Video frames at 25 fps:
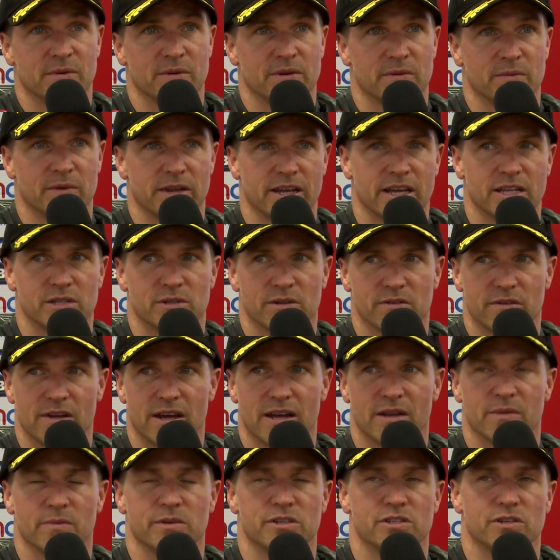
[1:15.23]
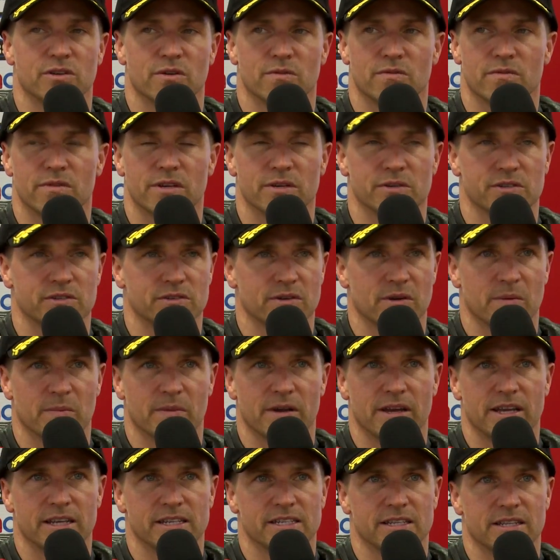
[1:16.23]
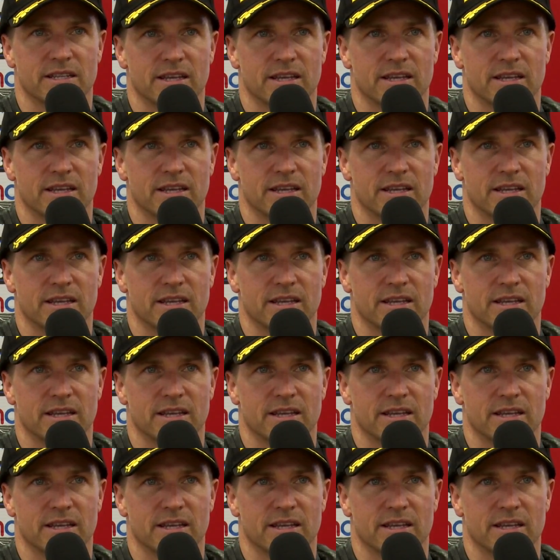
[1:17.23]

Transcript: we get to a round and we show a real strong pace,